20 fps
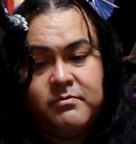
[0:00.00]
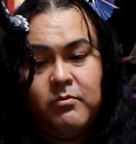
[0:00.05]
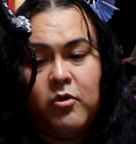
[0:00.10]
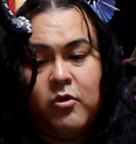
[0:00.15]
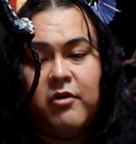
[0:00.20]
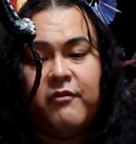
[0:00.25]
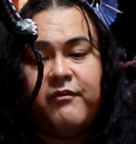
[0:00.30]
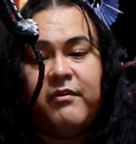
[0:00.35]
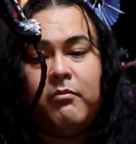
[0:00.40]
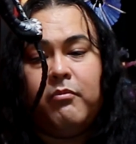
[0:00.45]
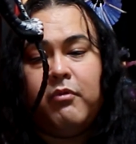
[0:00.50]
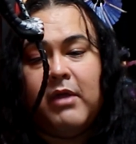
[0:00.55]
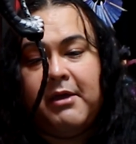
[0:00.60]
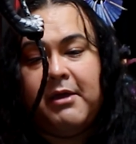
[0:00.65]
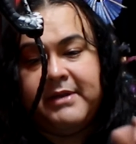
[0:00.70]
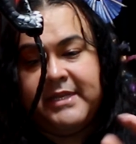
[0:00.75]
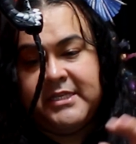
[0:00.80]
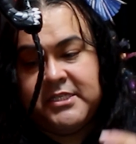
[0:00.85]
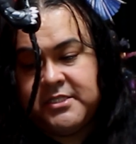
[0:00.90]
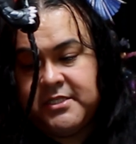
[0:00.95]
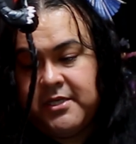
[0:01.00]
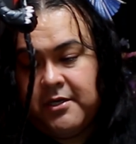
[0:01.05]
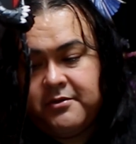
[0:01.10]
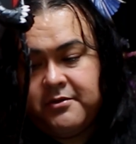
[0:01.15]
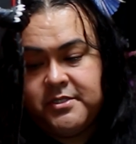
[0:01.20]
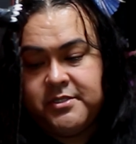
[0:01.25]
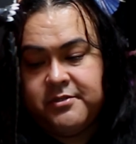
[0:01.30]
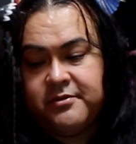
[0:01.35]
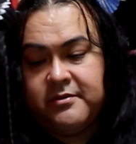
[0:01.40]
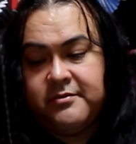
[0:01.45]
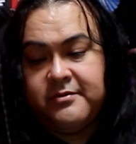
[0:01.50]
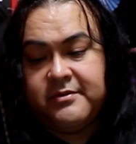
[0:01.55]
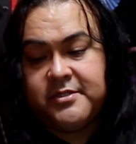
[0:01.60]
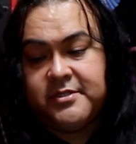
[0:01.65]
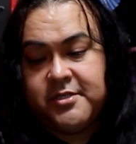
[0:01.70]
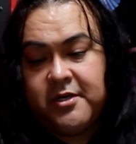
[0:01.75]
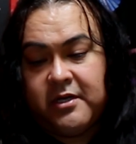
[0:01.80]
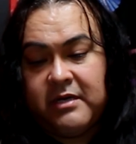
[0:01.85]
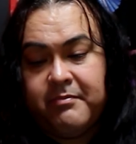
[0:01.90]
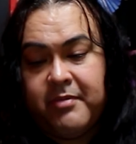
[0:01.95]
more of a brownish tone to
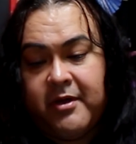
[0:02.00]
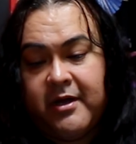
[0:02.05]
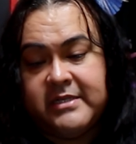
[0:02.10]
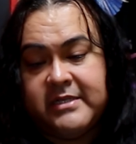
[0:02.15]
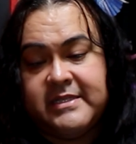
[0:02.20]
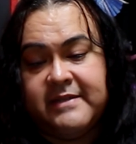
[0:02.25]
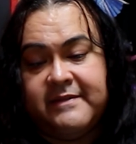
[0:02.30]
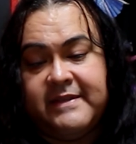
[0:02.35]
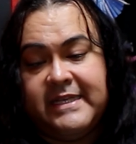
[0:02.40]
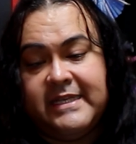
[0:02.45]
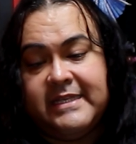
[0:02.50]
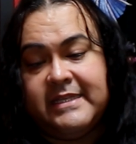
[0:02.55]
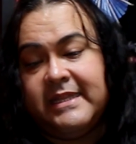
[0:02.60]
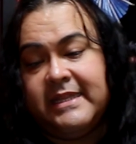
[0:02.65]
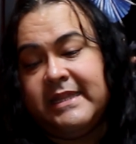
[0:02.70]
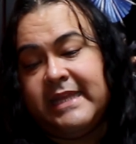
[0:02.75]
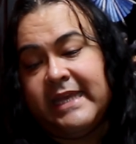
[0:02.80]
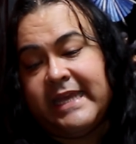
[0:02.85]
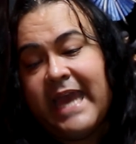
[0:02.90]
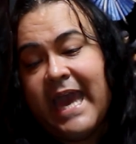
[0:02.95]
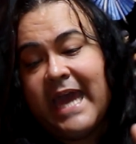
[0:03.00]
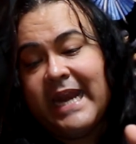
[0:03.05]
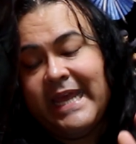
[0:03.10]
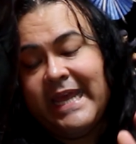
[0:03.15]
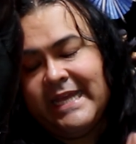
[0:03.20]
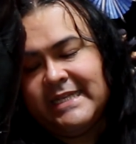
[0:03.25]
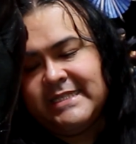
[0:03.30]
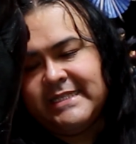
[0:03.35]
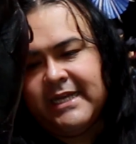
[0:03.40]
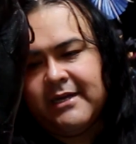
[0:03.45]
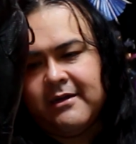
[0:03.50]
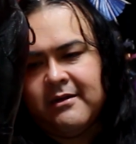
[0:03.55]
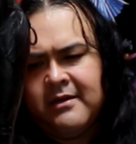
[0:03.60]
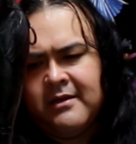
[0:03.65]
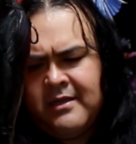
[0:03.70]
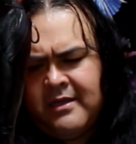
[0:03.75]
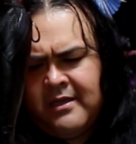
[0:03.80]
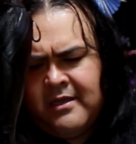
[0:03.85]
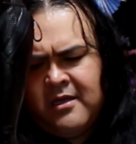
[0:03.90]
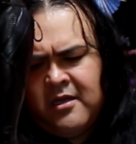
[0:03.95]
certain parts of the cat heads here.
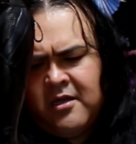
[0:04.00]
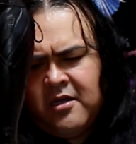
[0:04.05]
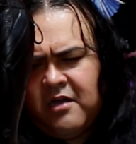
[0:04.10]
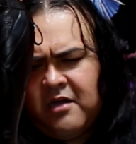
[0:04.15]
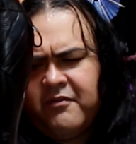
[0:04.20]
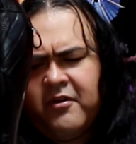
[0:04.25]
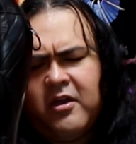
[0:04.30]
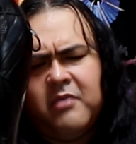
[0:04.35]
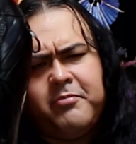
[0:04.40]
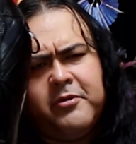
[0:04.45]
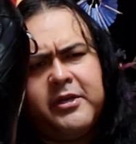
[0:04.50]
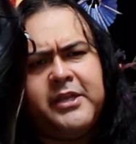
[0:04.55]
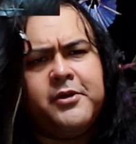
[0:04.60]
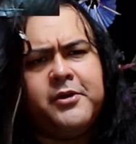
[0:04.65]
Overall, pretty